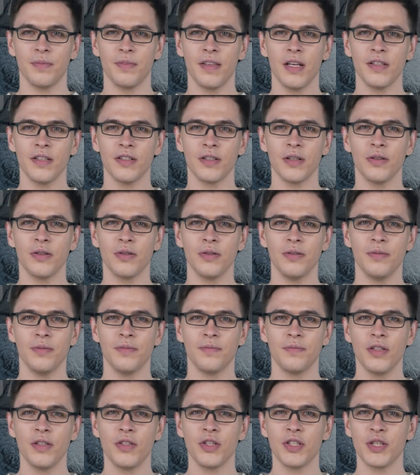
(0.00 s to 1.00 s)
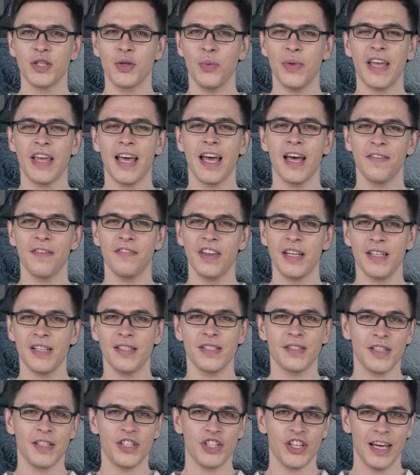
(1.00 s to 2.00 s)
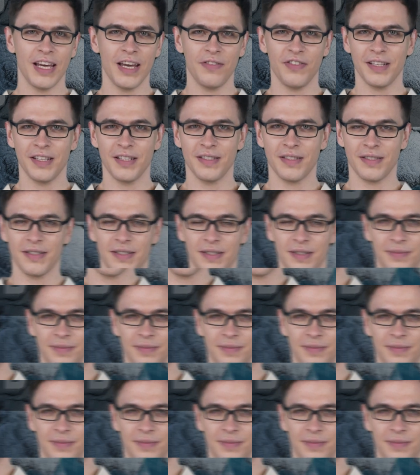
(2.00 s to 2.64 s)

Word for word: So, do we have any such evidence?